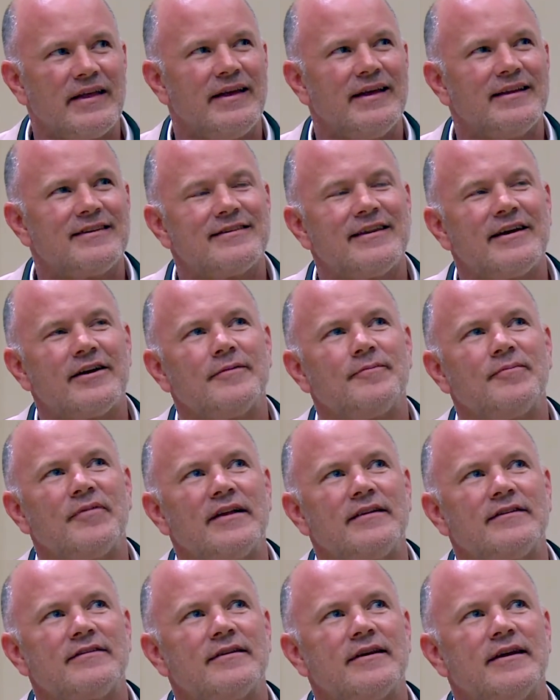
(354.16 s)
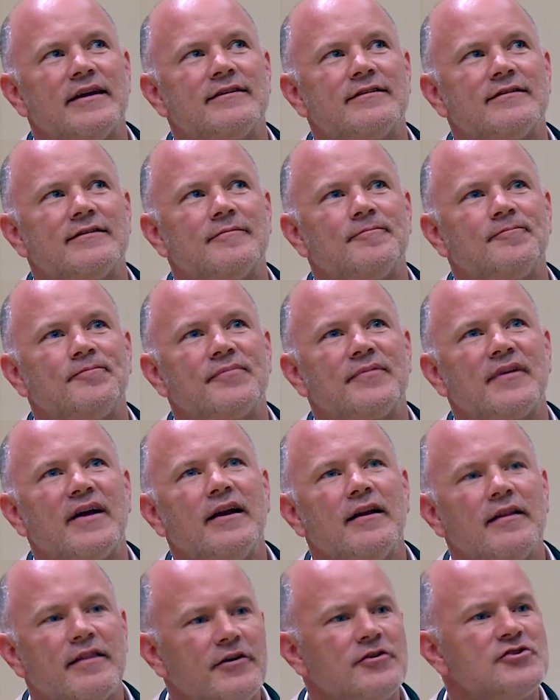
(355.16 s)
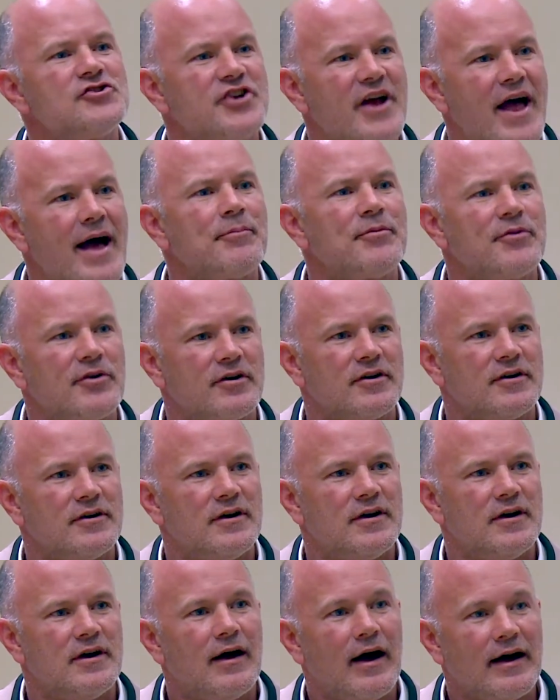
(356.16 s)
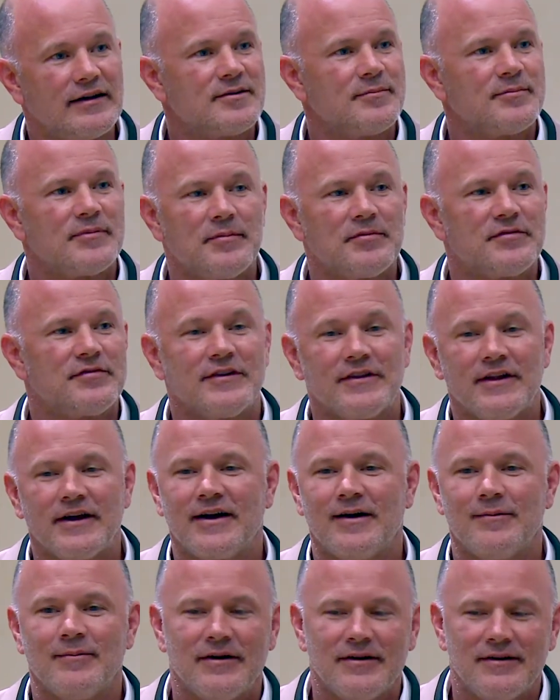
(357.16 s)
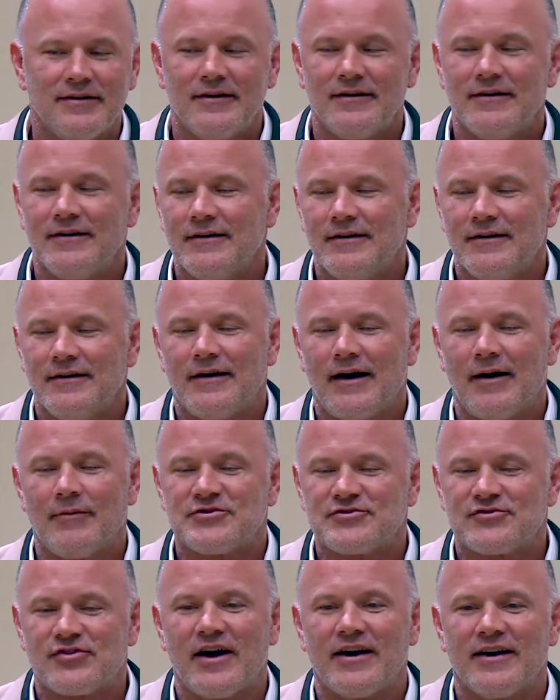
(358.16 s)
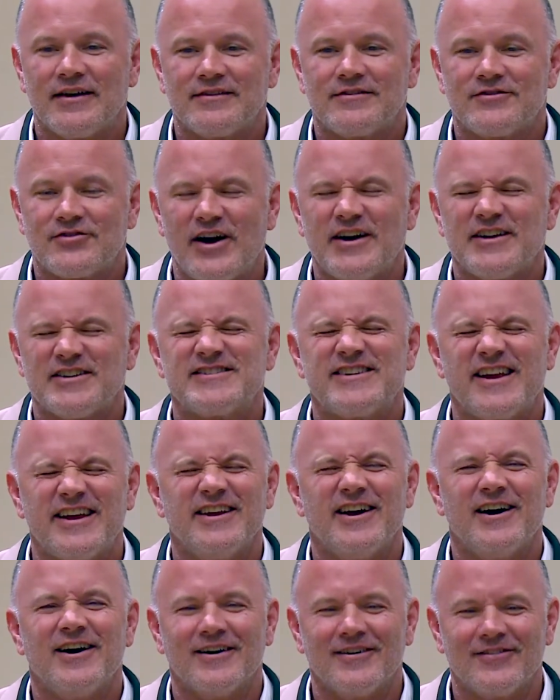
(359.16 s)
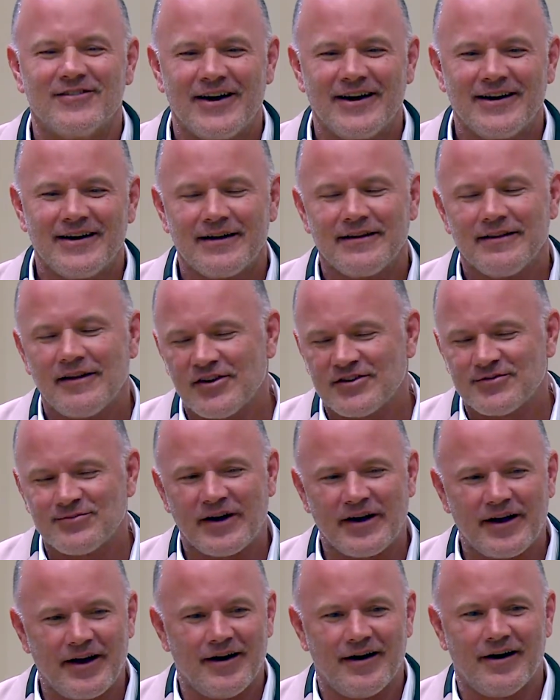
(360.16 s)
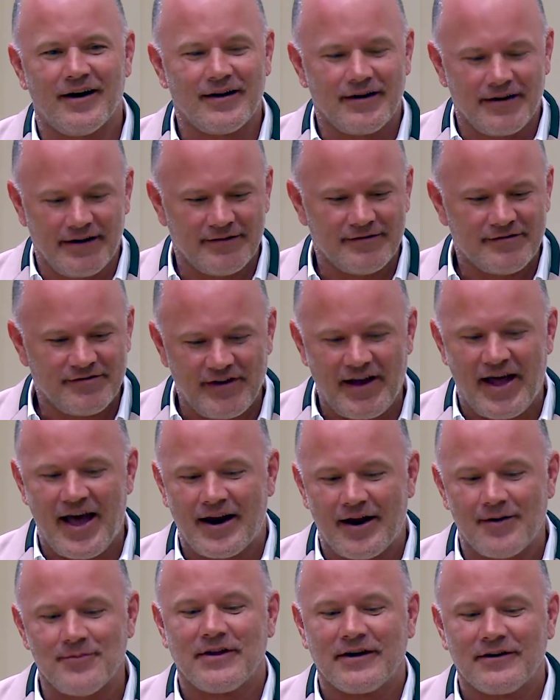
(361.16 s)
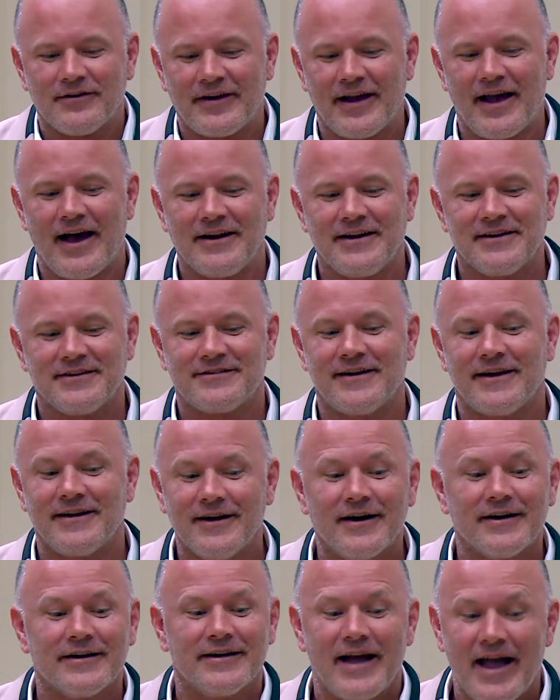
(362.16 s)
It's kind of their chapter. I sometimes feel like I was trying to stay young, right? I lost my hair, I get fat. I'm like, okay, how do you stay young?